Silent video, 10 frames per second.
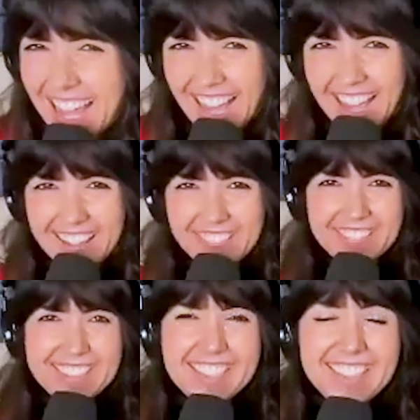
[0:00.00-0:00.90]
I
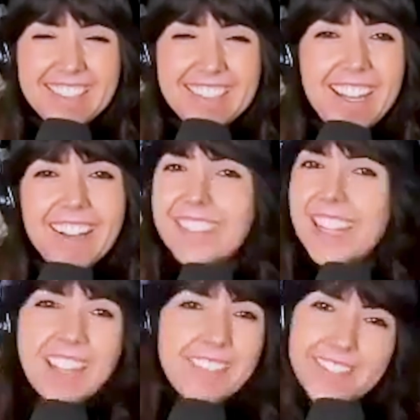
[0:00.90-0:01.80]
miss you.
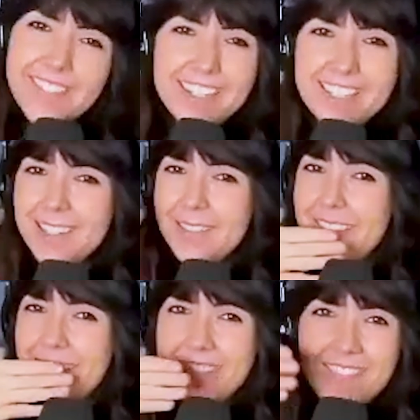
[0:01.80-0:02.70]
Thank you for watching.
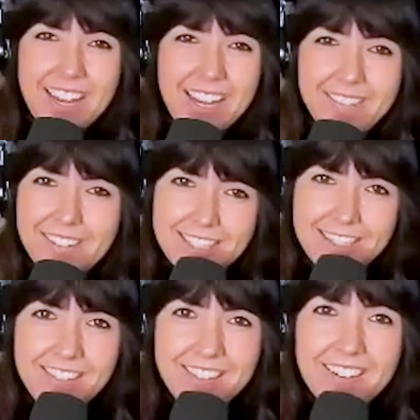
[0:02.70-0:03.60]
Ready? 1,
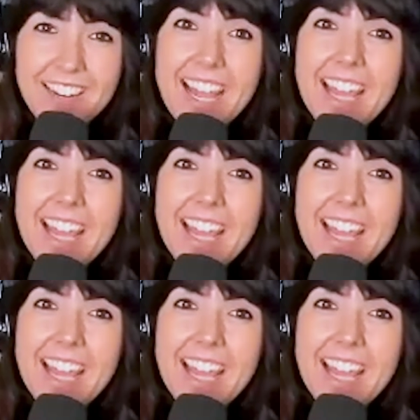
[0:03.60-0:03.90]
2, 3.